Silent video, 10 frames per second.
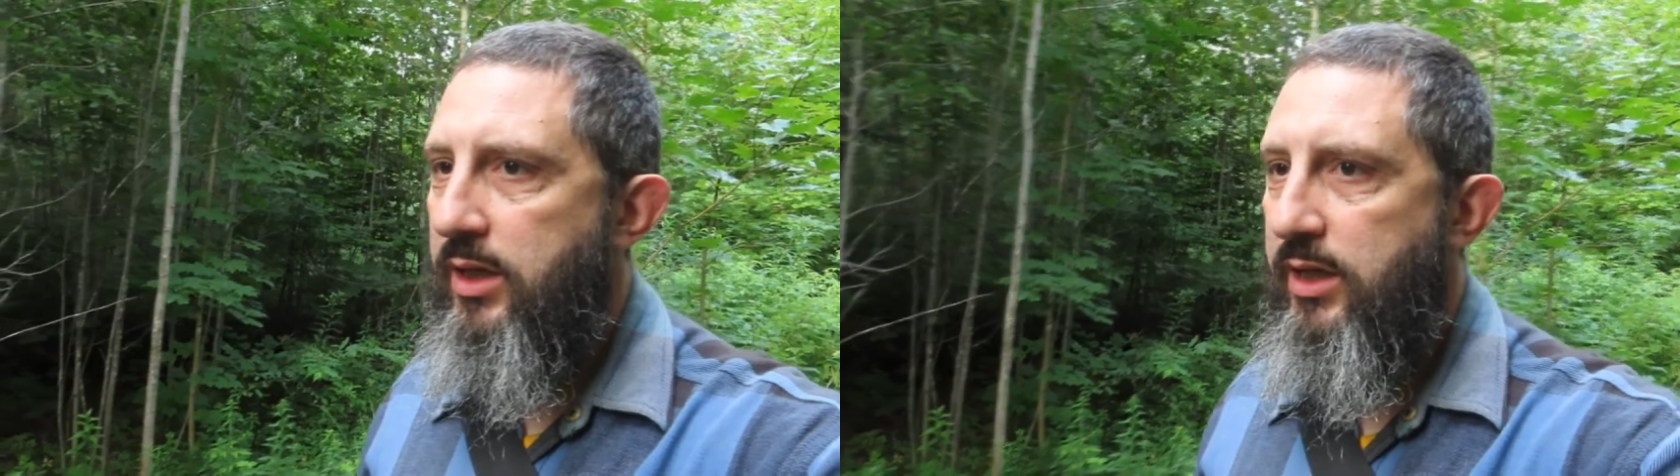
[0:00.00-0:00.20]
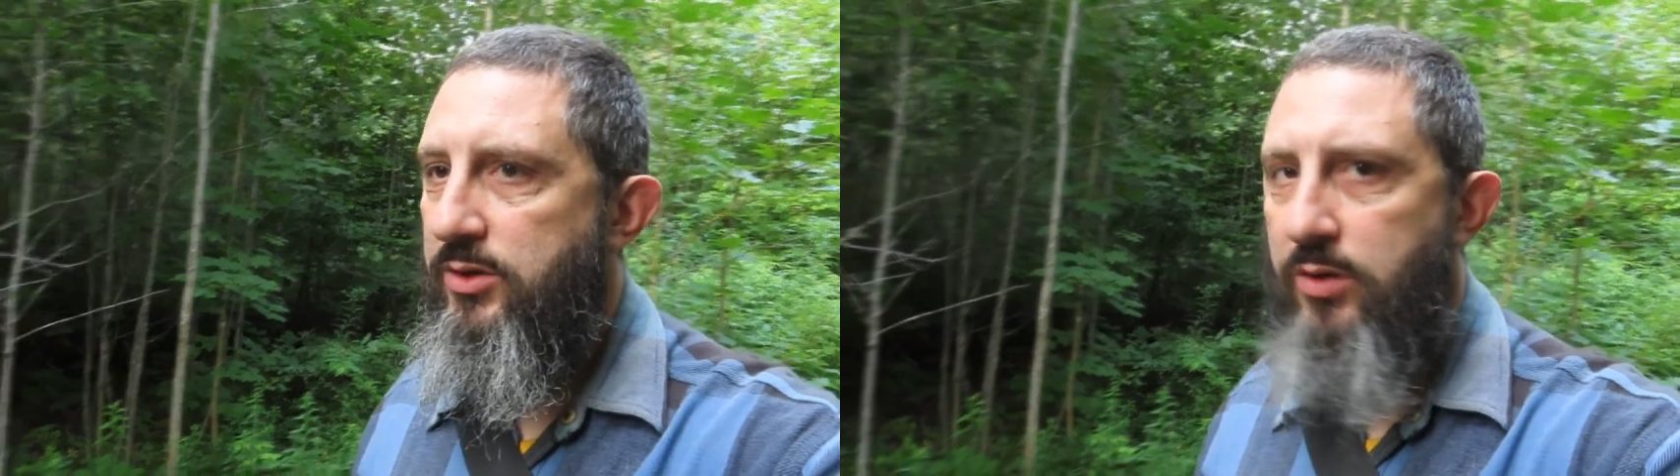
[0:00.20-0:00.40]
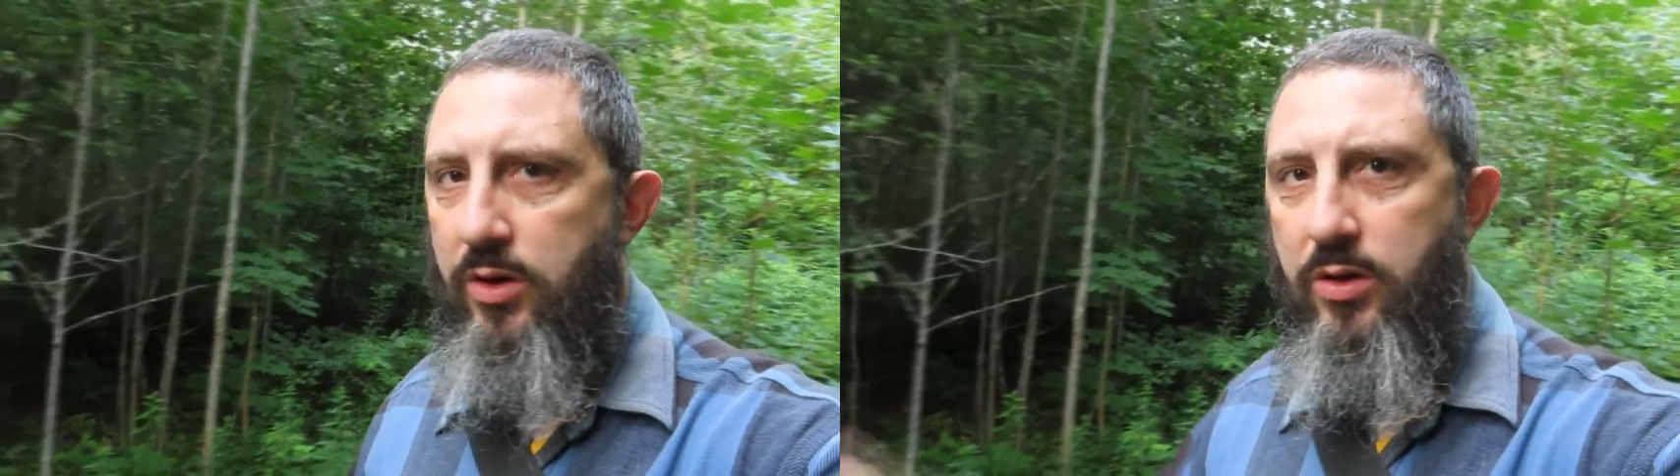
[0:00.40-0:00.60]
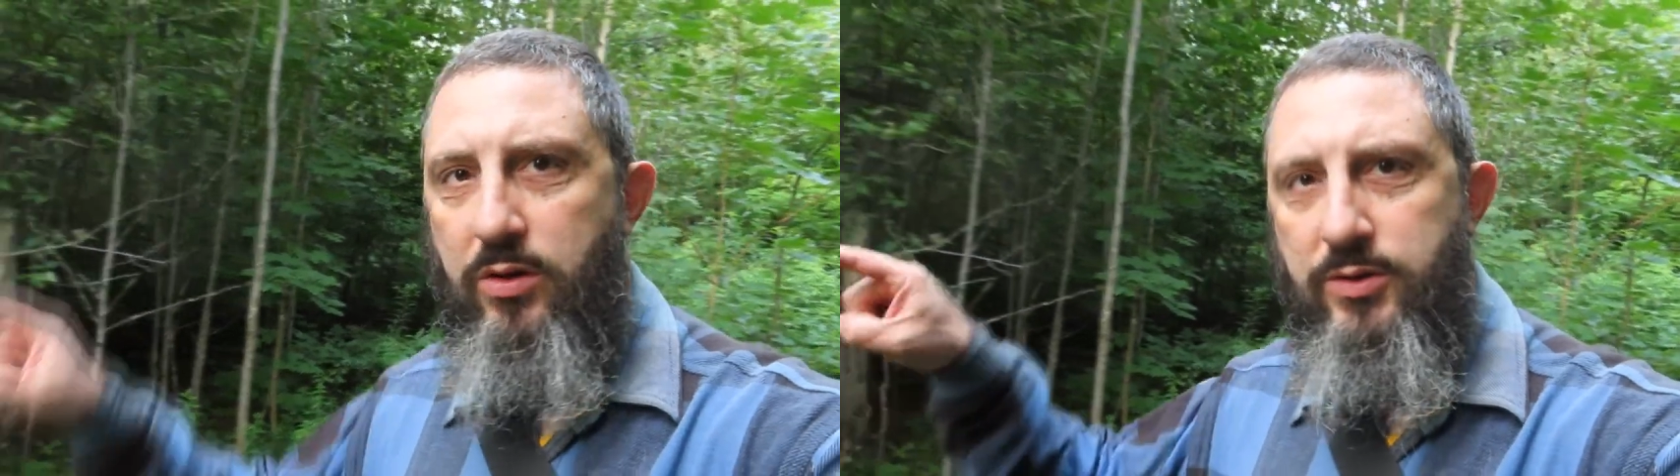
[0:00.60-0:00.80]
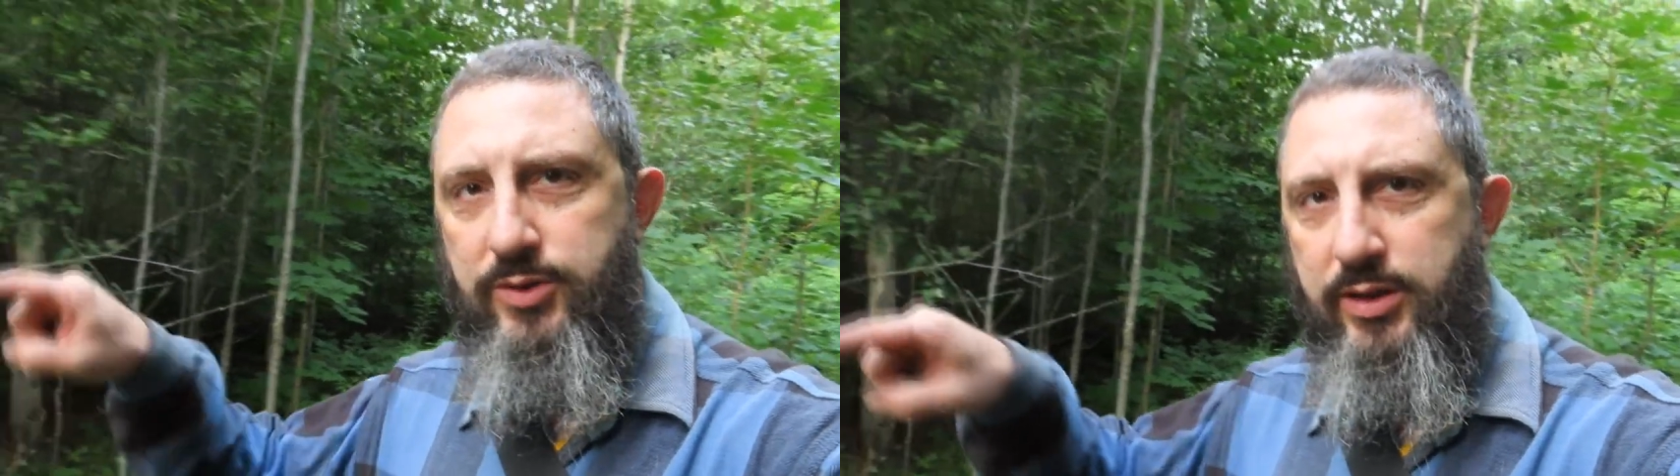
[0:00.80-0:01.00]
it's
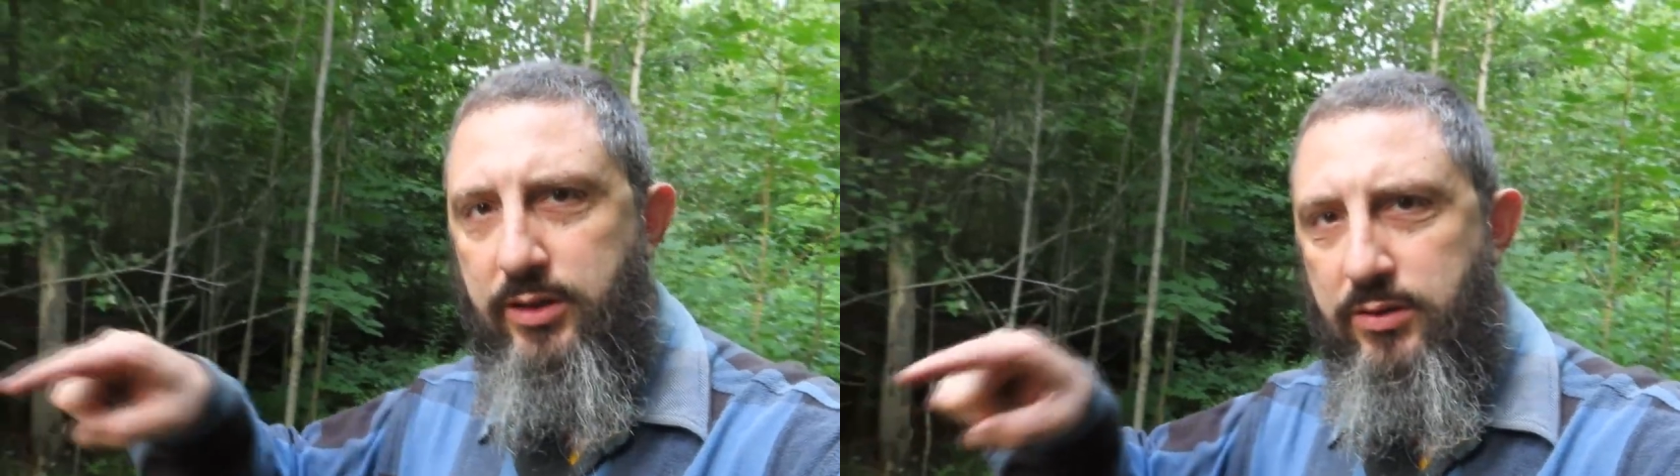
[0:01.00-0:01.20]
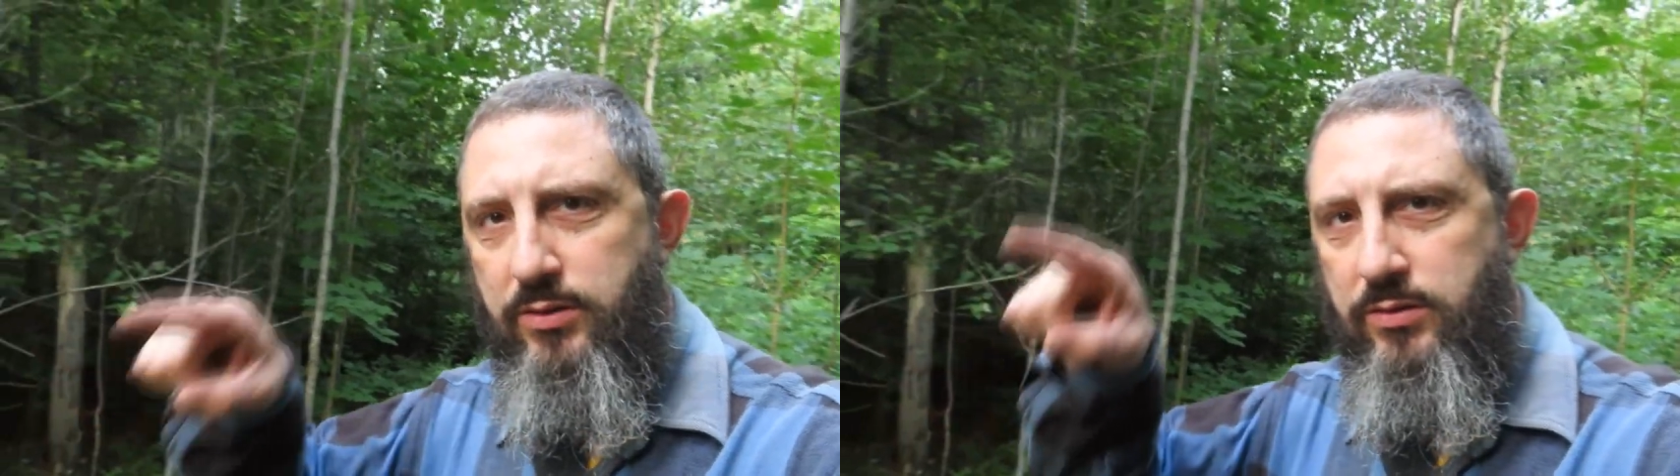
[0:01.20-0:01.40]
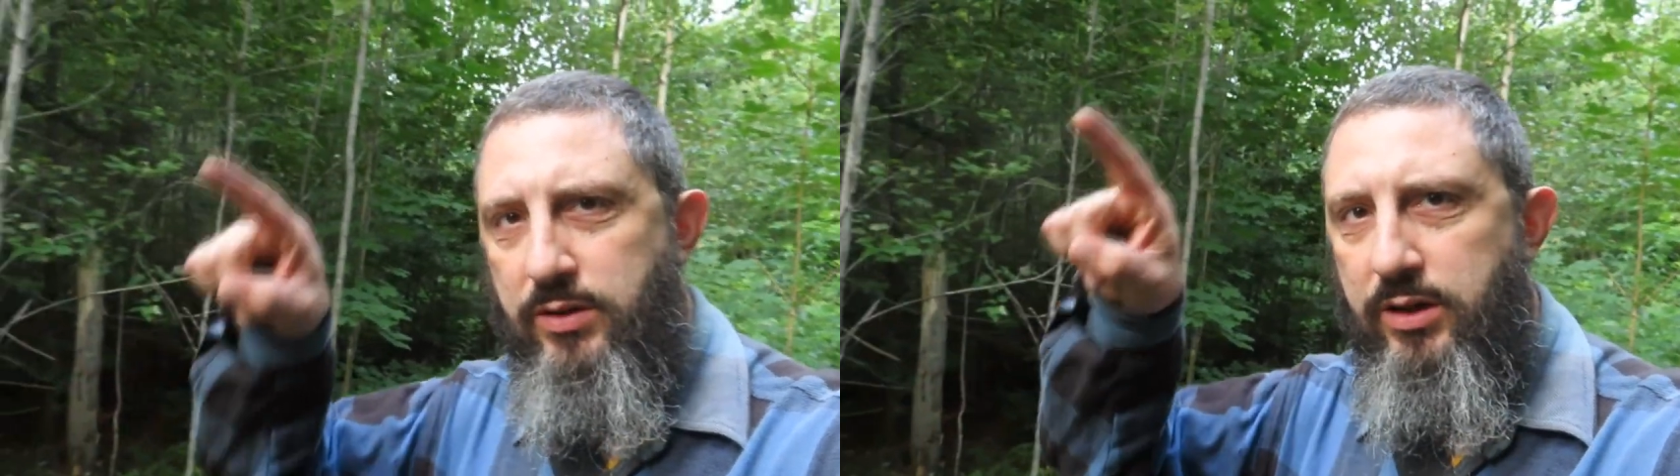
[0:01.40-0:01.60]
all cyclical.